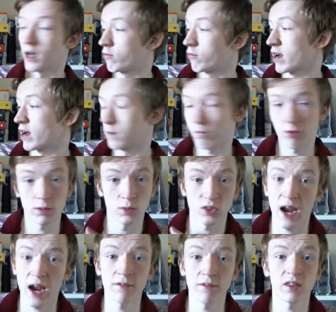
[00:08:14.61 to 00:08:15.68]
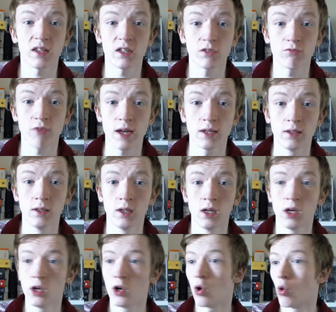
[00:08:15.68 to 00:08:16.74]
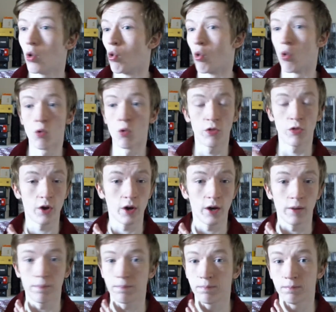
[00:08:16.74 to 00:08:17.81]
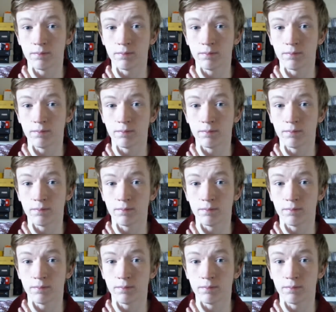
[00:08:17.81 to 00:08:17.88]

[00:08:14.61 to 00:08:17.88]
I've read pretty much everything he's written, all the